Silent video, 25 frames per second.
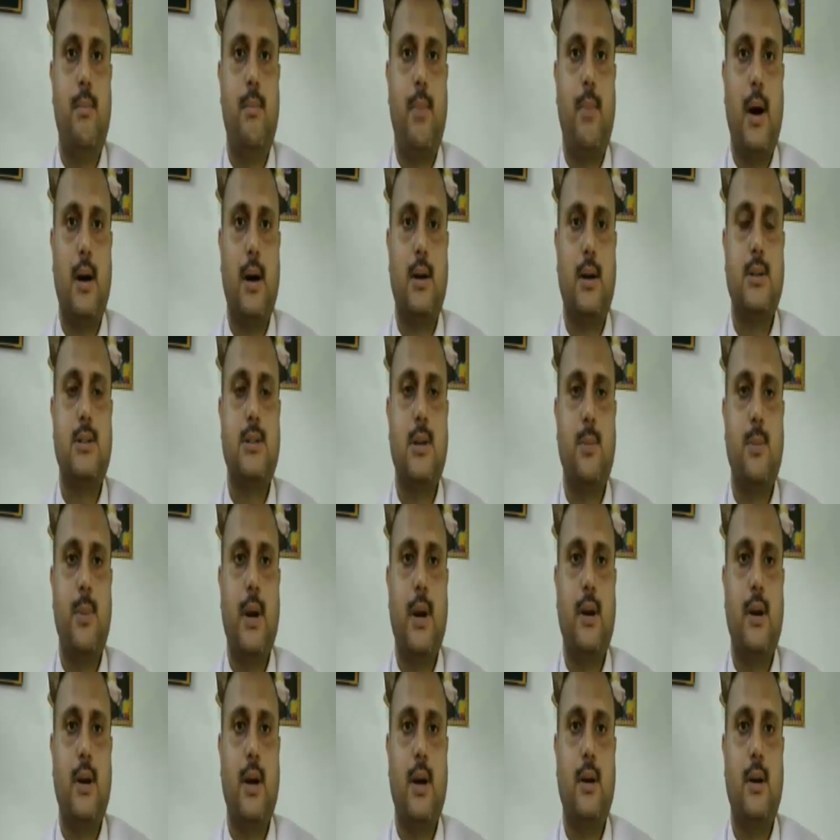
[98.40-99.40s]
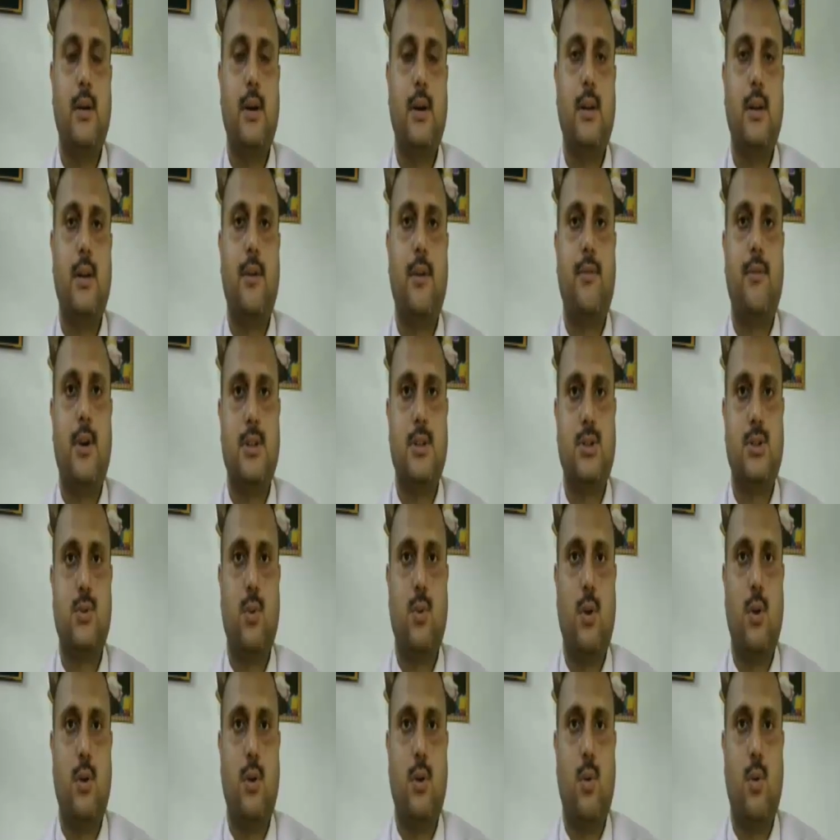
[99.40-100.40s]
participated in the
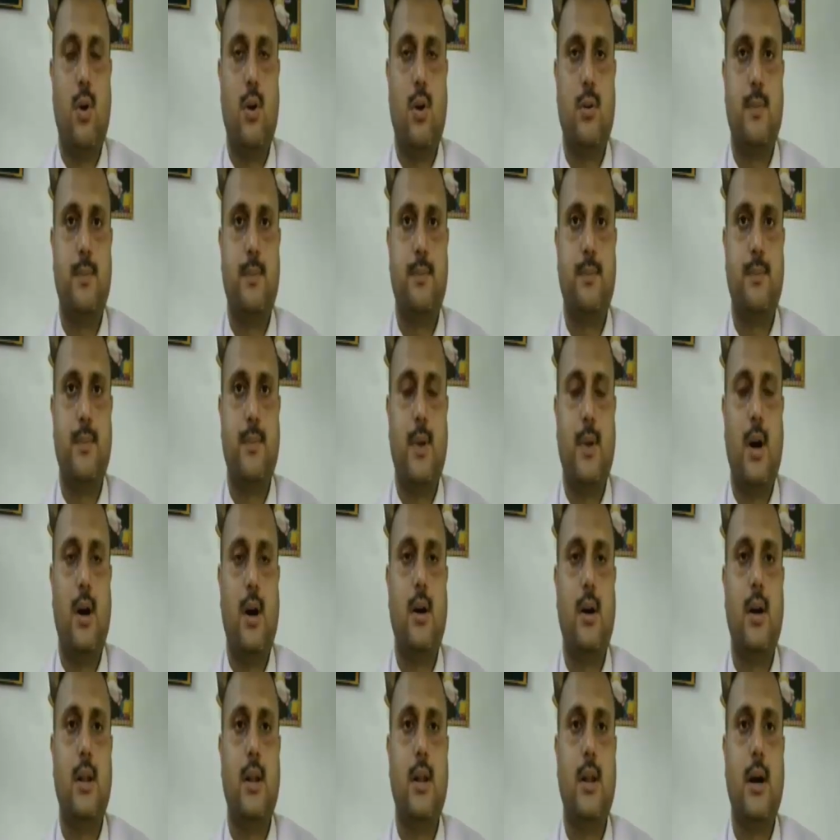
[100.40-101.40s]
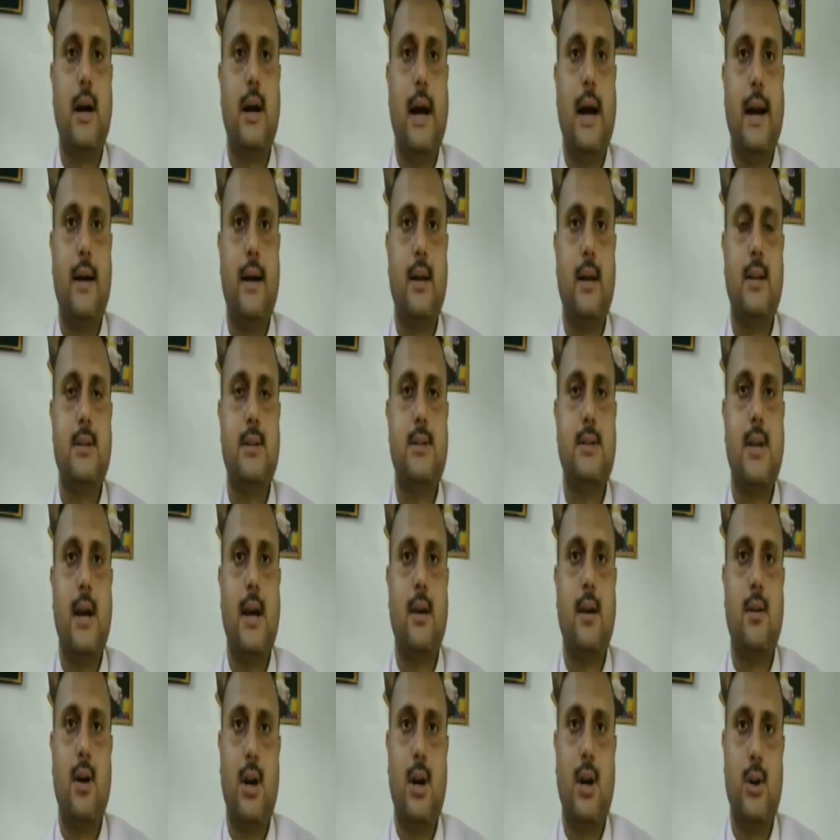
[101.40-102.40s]
First World War under the guidance
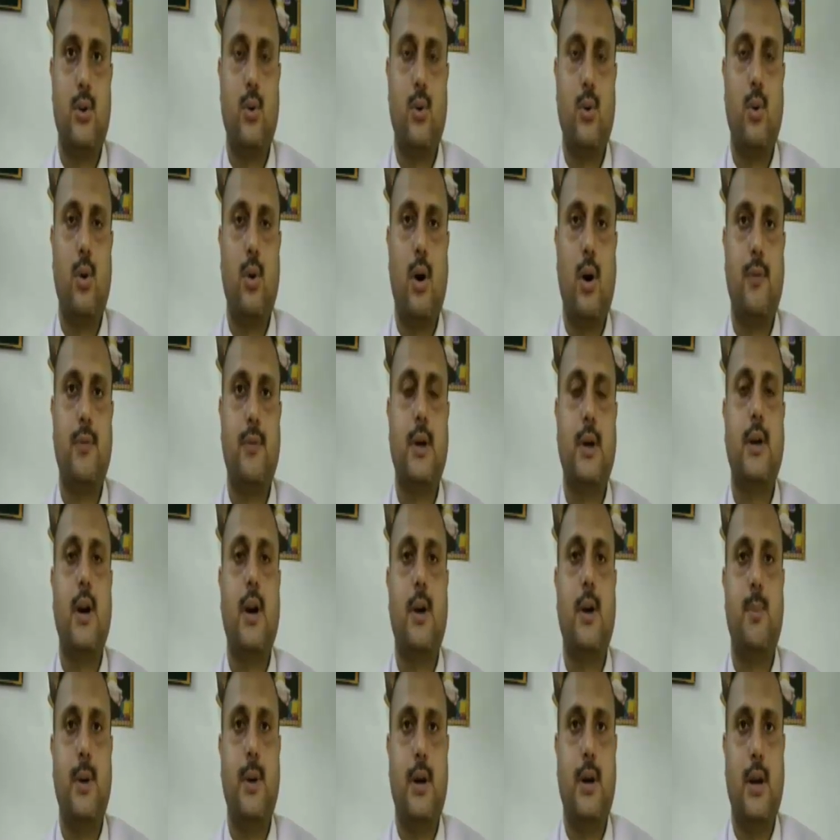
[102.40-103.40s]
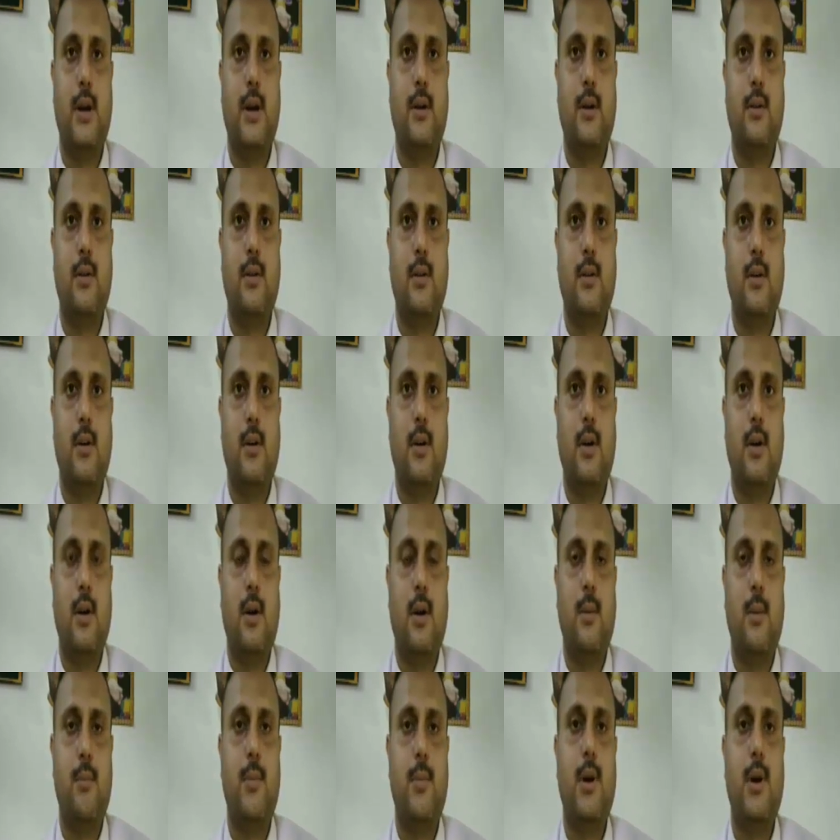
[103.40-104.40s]
and control of the Great Britain,
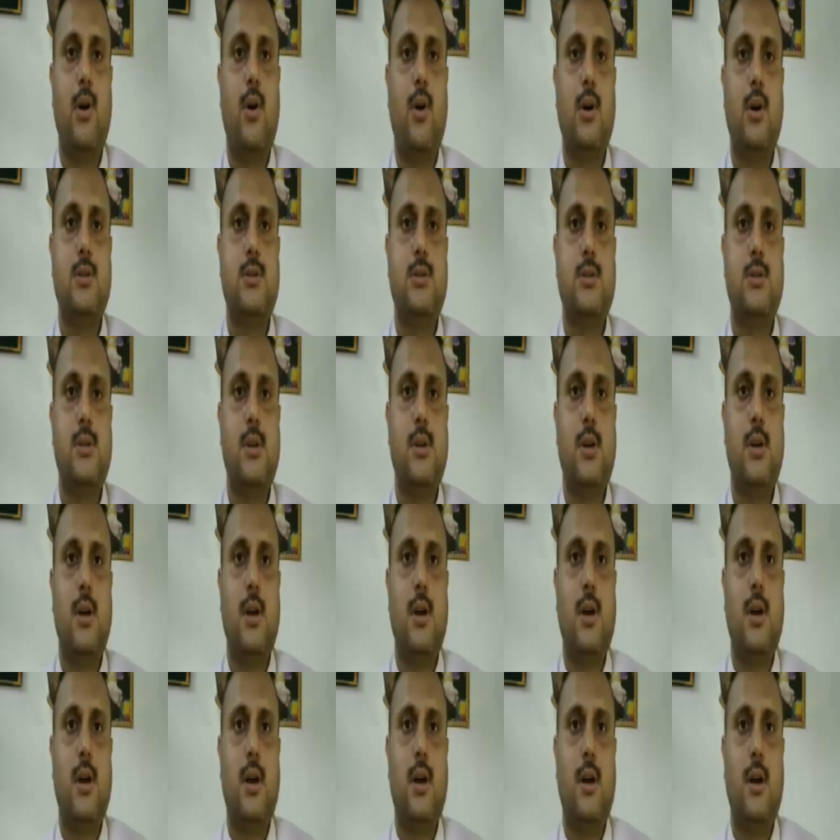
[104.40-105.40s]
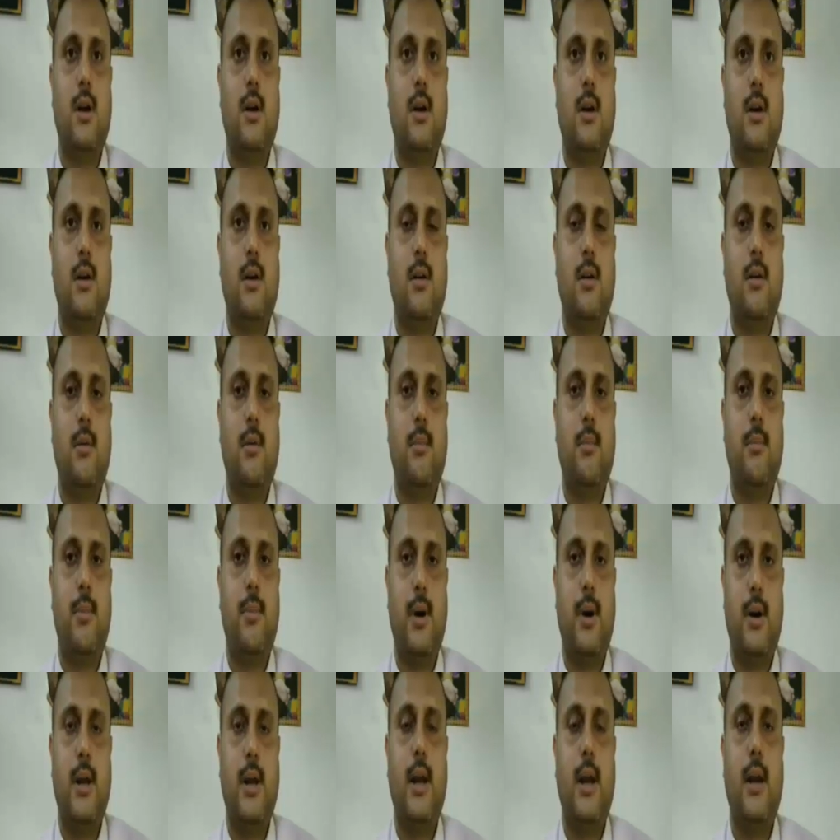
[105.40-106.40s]
because
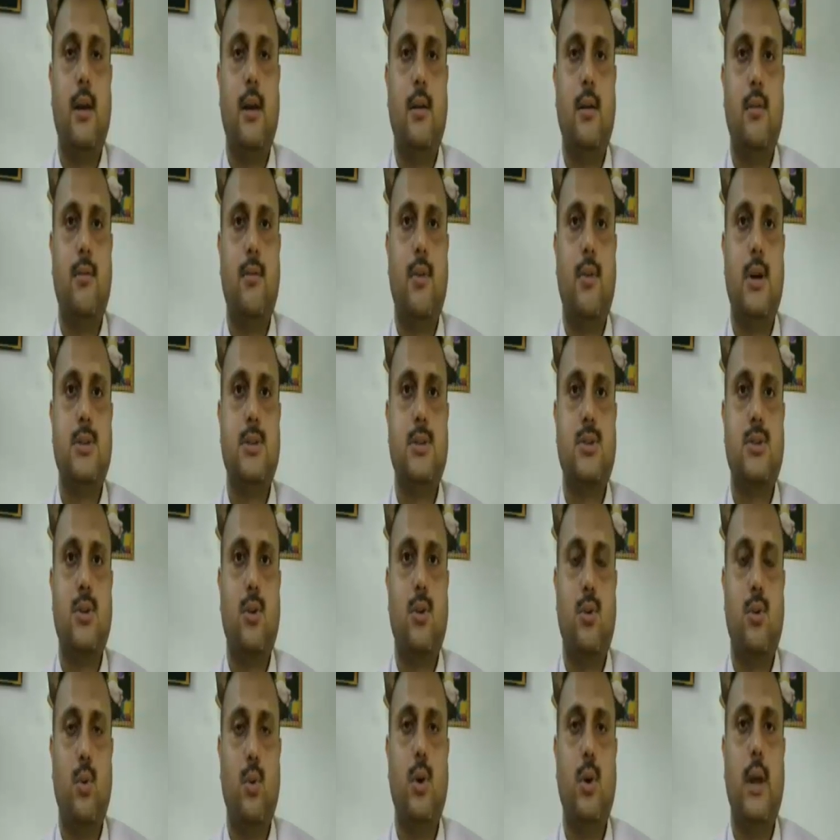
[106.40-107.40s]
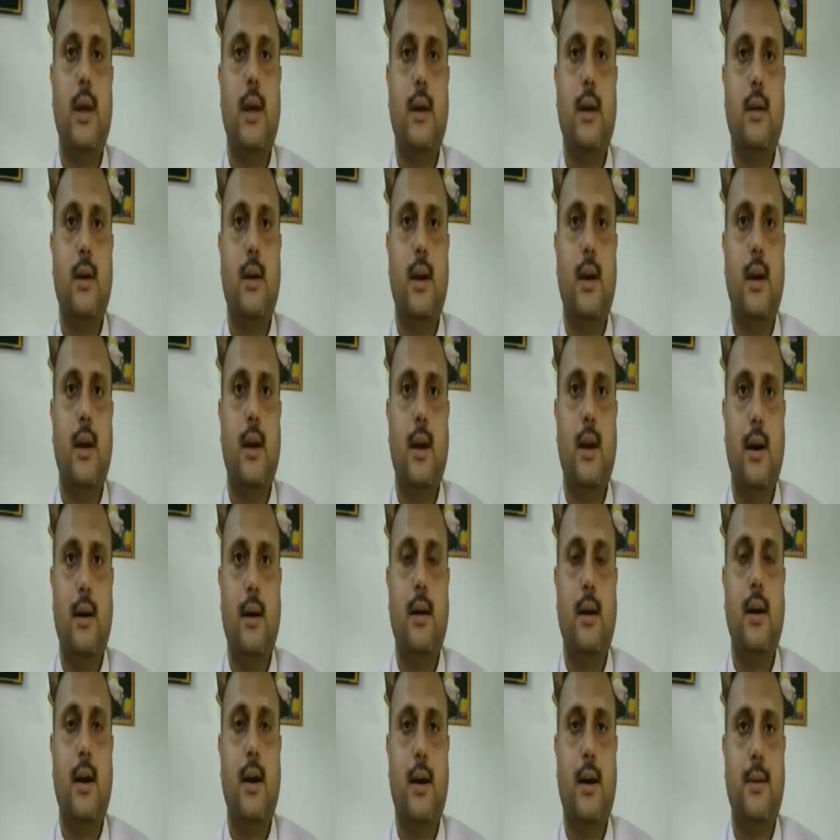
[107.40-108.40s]
Britain was ruling
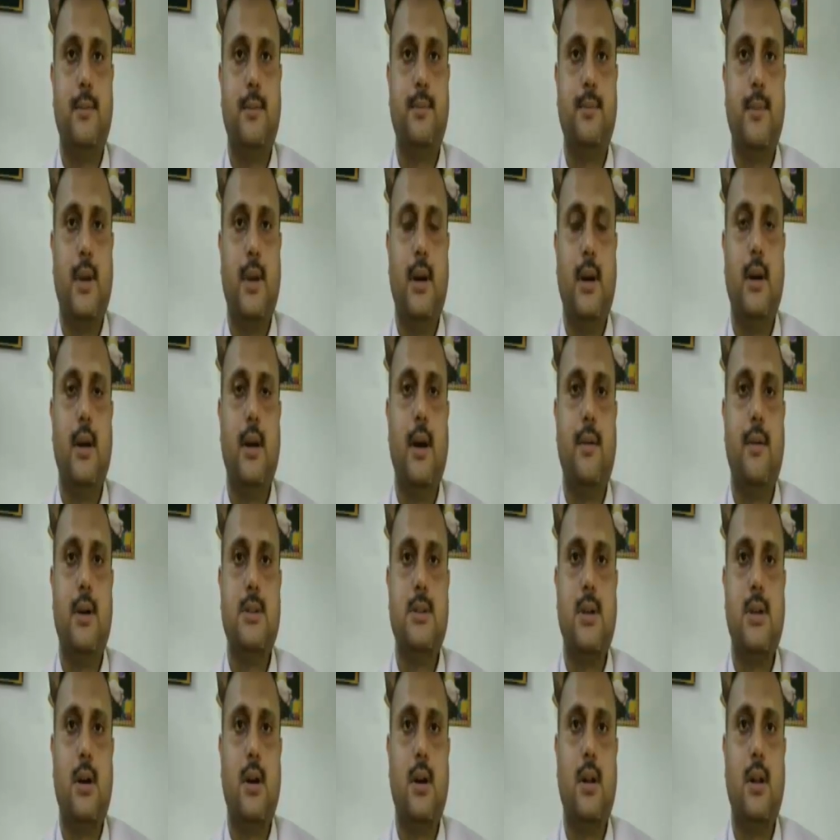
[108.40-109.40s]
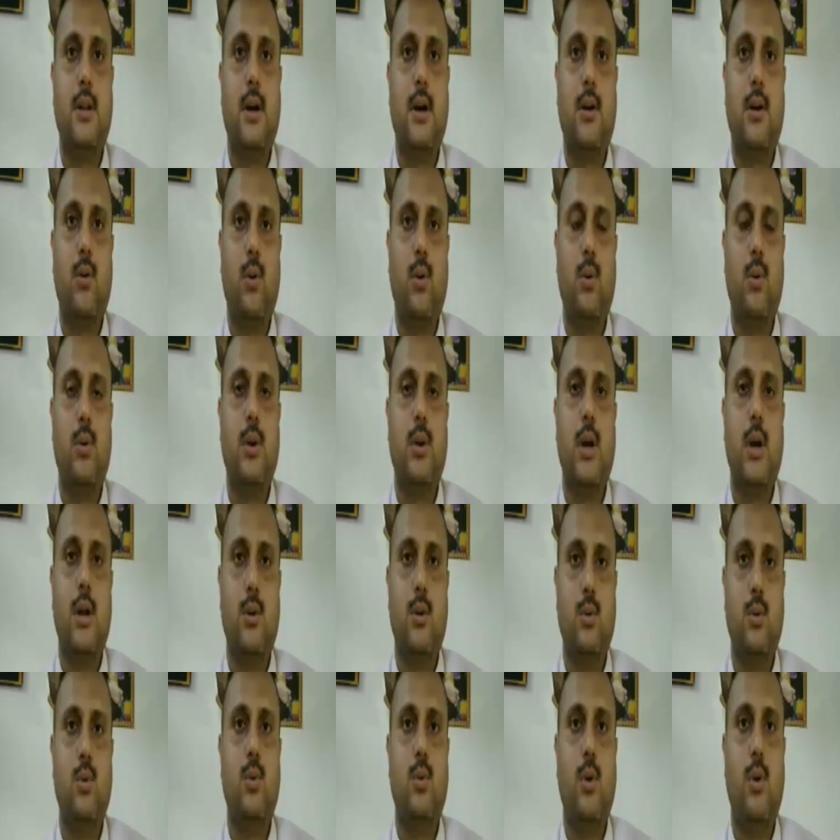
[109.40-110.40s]
India. India was under the
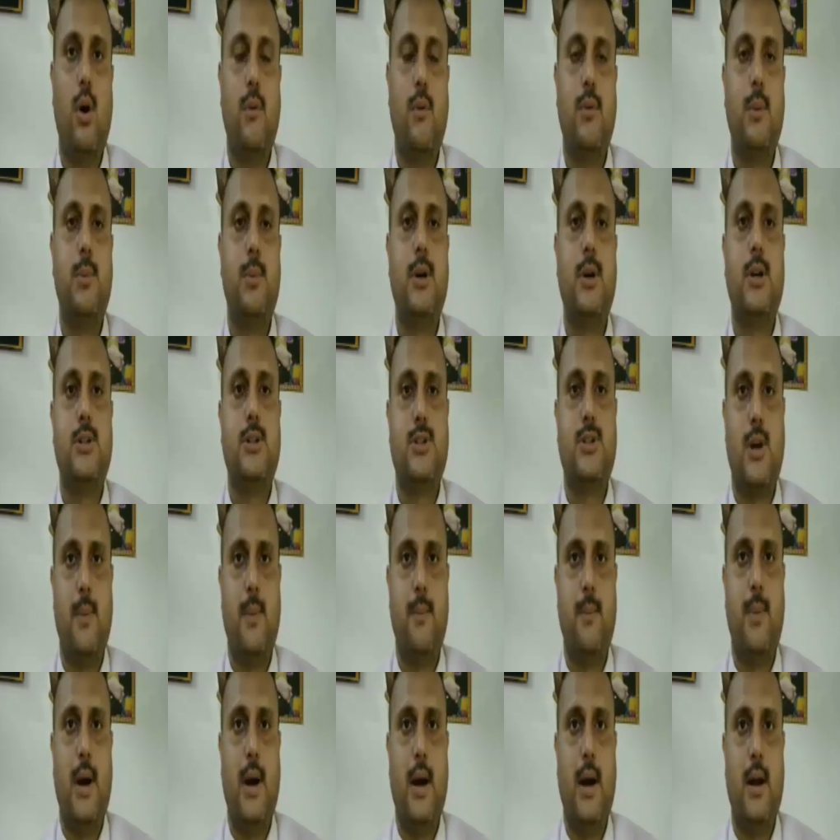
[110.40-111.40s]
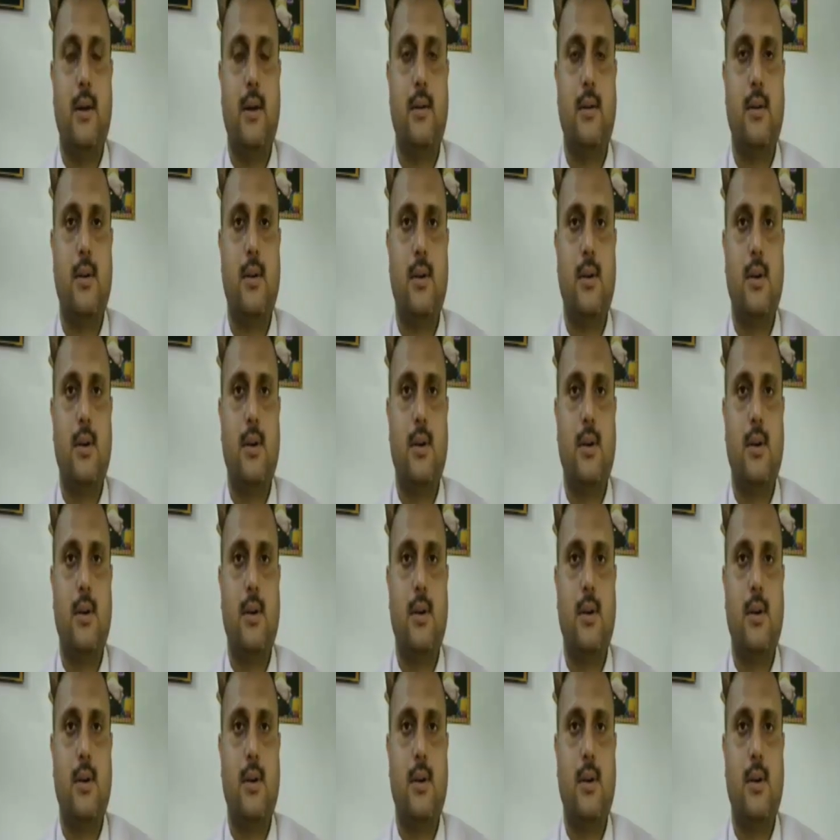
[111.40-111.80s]
colonial rule of the British Empire.